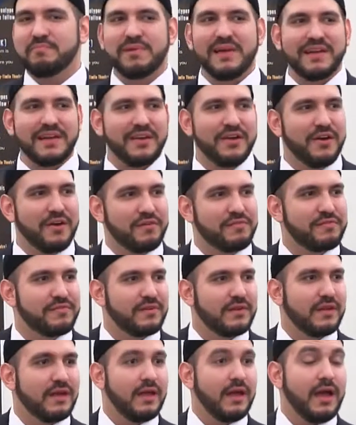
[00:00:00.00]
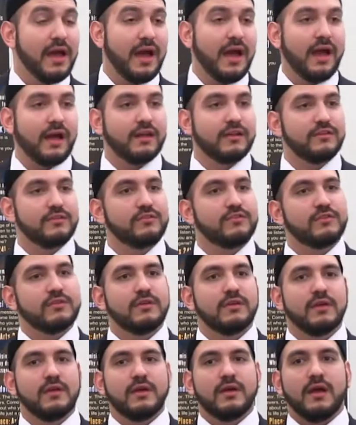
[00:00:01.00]
planet Earth, and
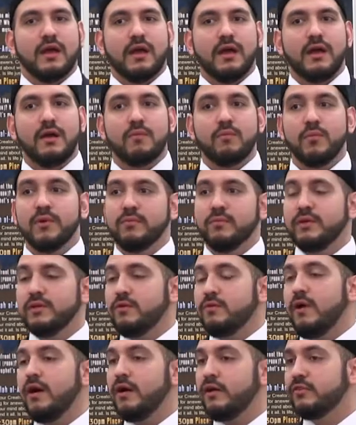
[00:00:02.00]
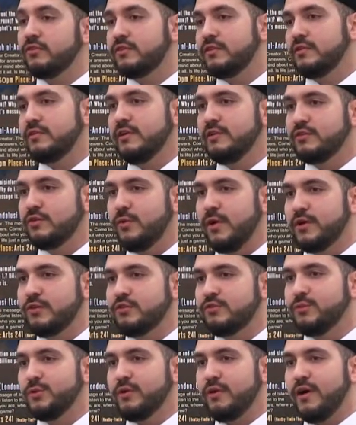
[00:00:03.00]
we don't ask these
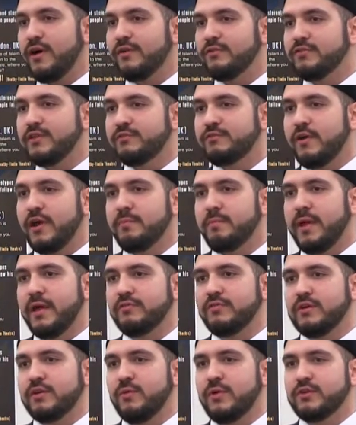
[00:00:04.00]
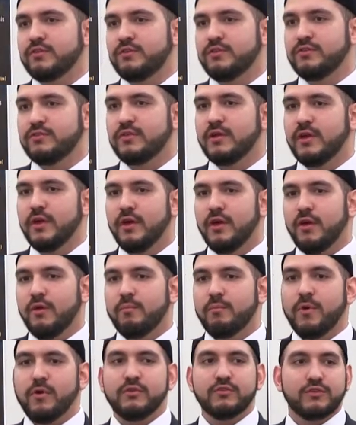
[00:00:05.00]
questions. We don't ask these very basic questions.
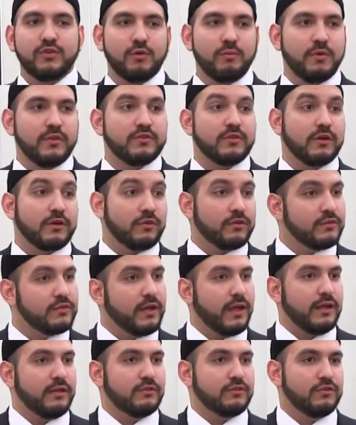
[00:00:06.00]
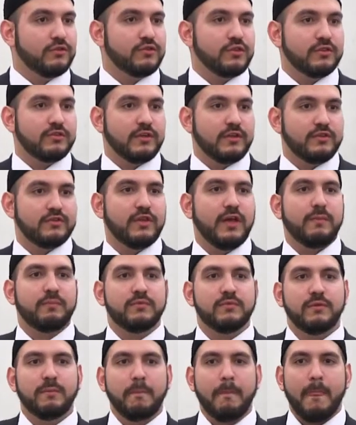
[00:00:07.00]
Most humans are content to just
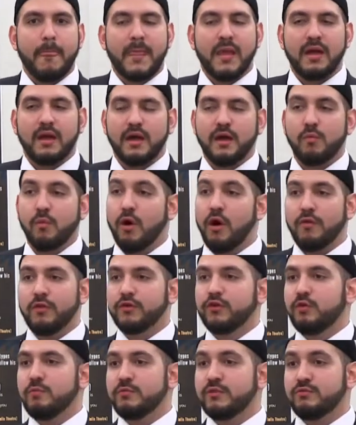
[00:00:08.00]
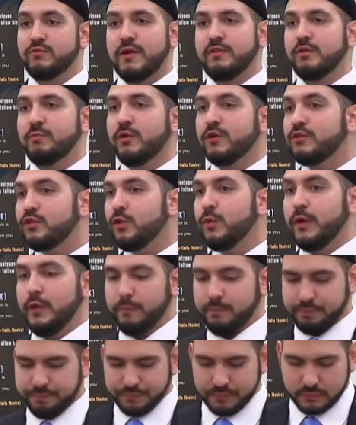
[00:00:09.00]
accept what other humans around them are
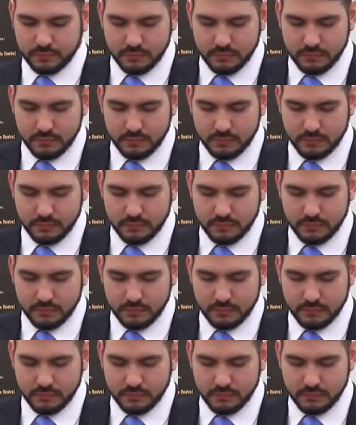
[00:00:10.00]
doing.